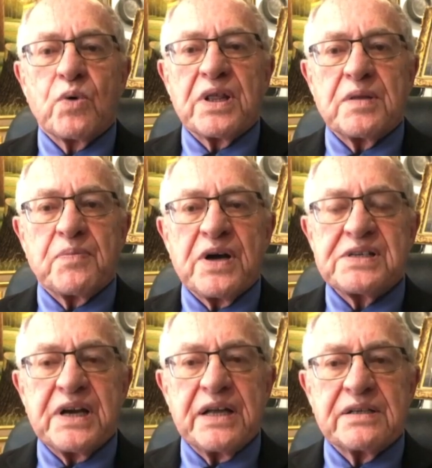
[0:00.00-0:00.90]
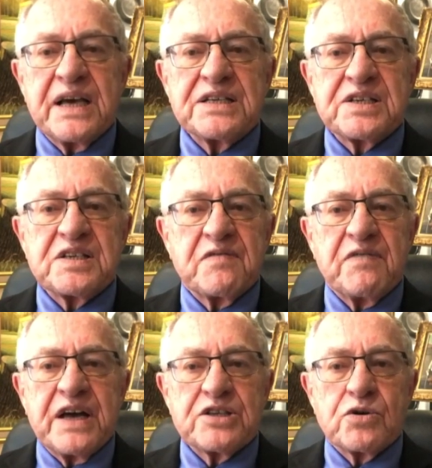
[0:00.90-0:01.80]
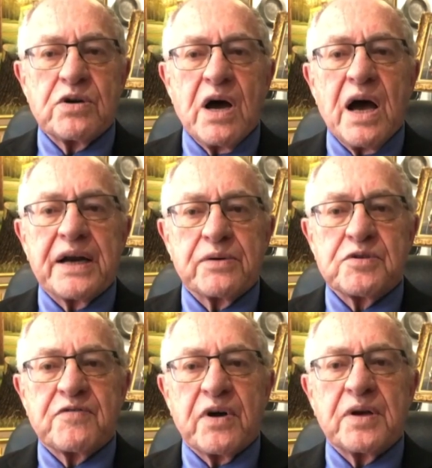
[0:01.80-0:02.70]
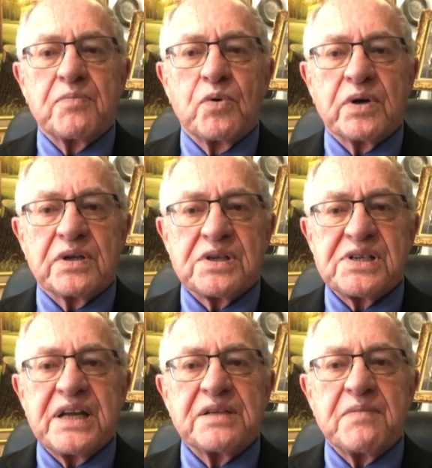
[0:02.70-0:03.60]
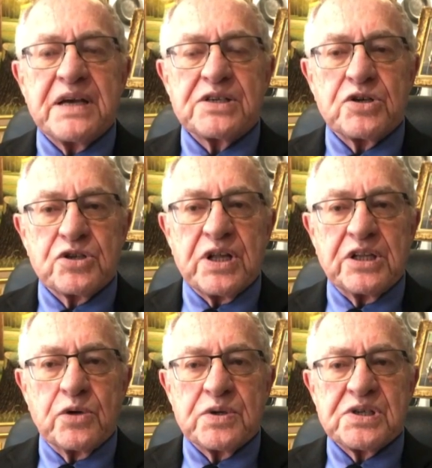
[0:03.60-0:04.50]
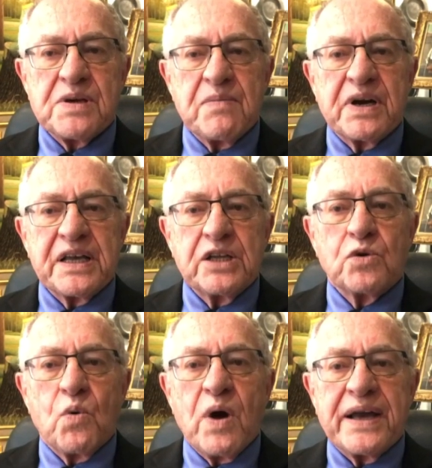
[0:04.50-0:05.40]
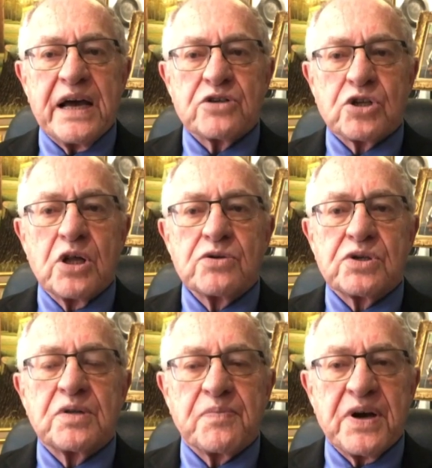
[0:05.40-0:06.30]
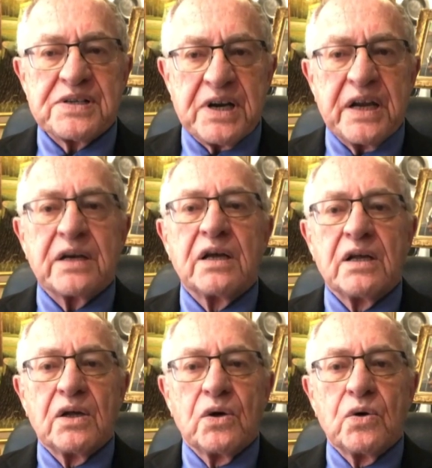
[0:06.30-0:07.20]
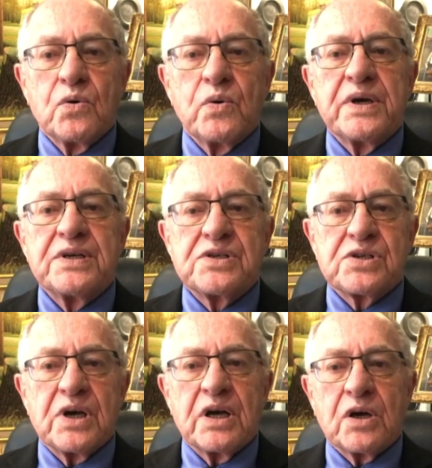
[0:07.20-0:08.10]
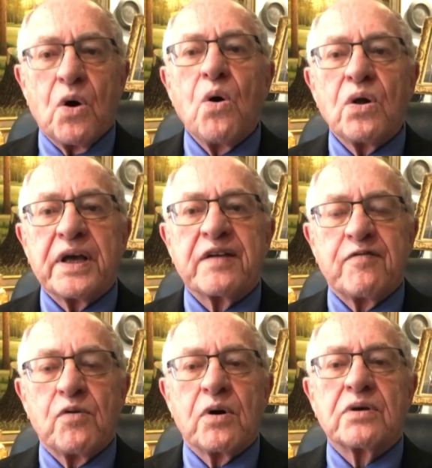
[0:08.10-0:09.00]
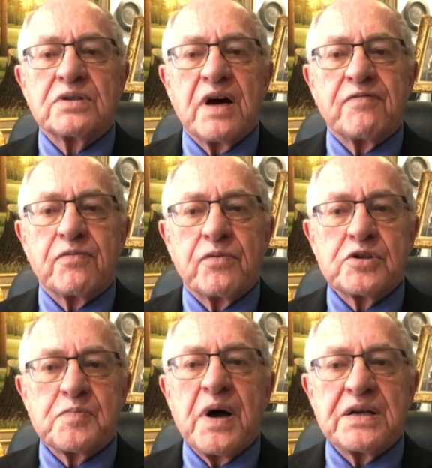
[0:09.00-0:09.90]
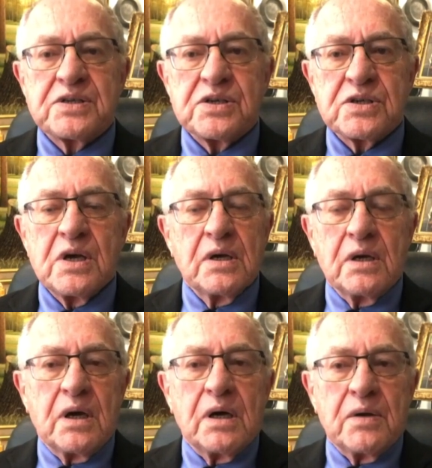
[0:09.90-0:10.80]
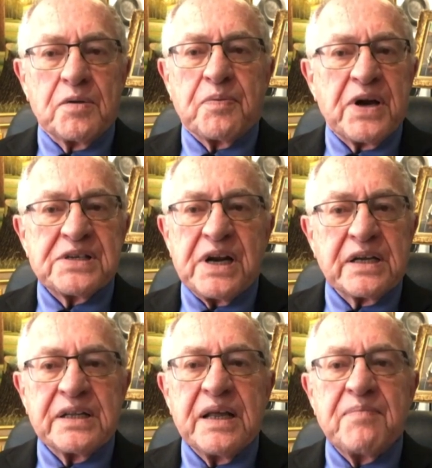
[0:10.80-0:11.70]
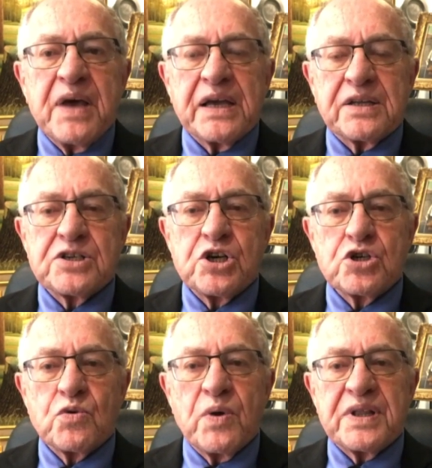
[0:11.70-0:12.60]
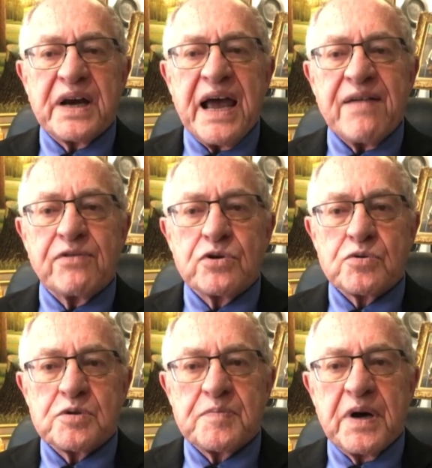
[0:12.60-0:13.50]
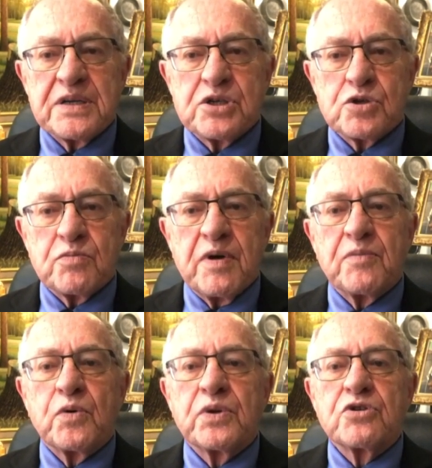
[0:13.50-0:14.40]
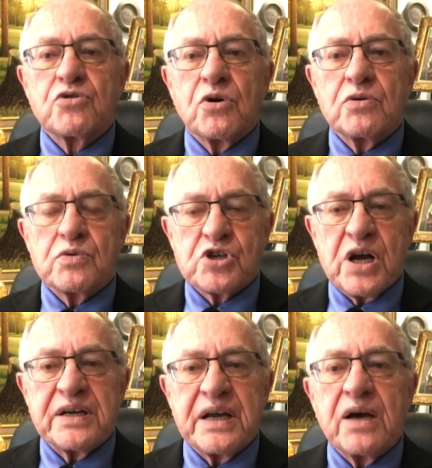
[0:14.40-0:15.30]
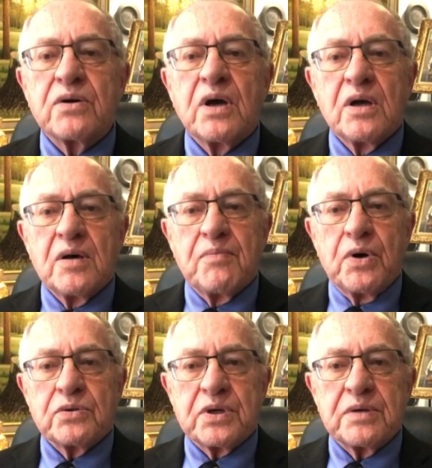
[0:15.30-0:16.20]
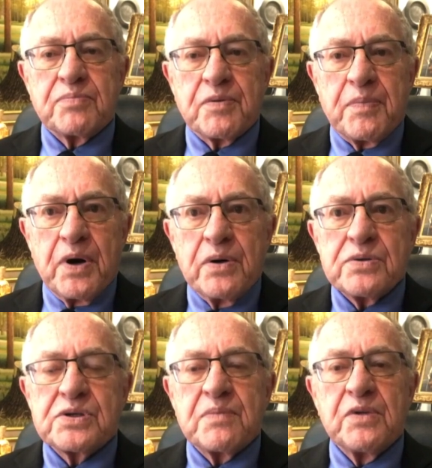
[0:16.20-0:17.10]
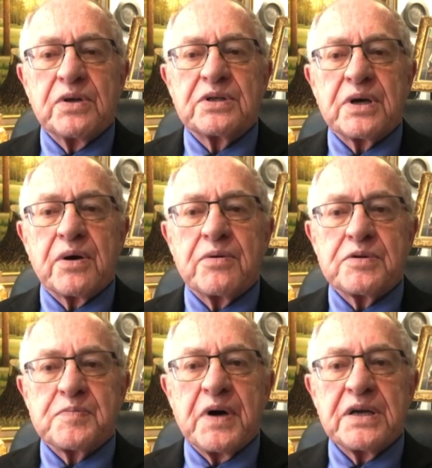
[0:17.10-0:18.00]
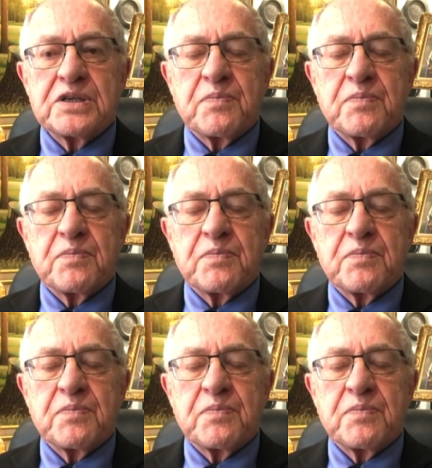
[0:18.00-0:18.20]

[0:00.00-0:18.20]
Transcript: Whether the president takes his advice or not, it was very important to send a message that there is somebody in the White House close to the president who is uh, calling for tough responses. Uh, the president can then make a decision whether to have those responses. Mm-hmm. Remember when the drone was shot down? Bolton proposed the military response.